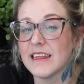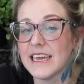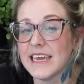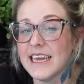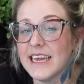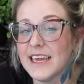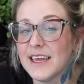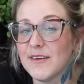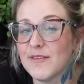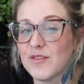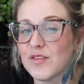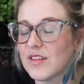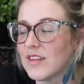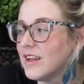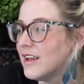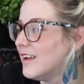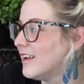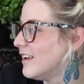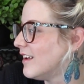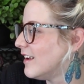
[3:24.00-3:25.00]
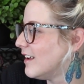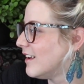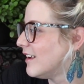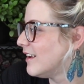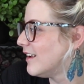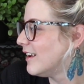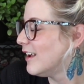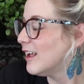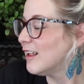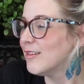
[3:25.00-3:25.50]
deprioritize leaves,
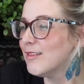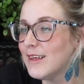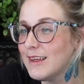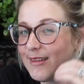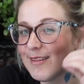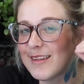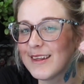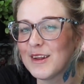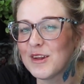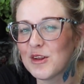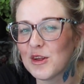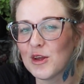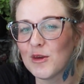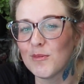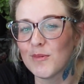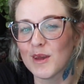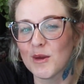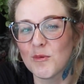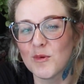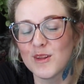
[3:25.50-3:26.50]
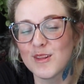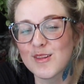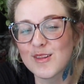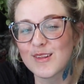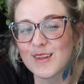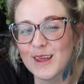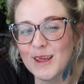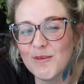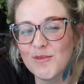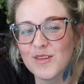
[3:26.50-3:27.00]
us. Listen to me. When
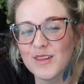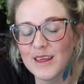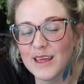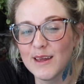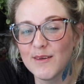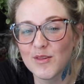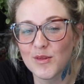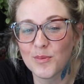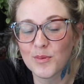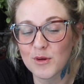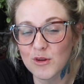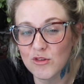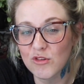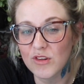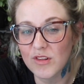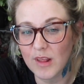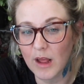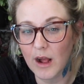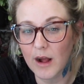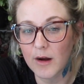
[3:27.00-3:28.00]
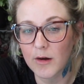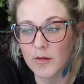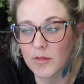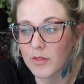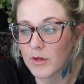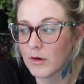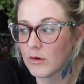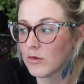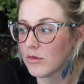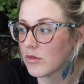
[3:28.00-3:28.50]
Steve's leaves pushes out
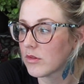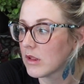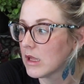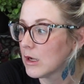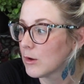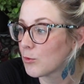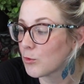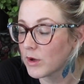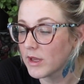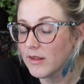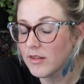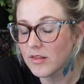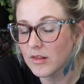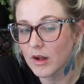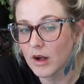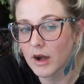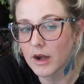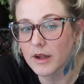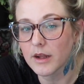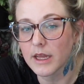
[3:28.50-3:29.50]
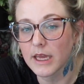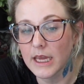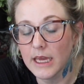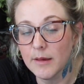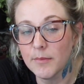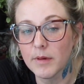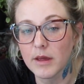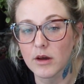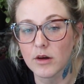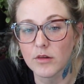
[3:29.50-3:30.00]
those restock
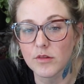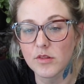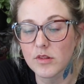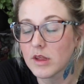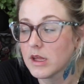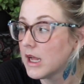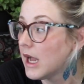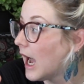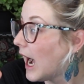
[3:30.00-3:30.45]
emails,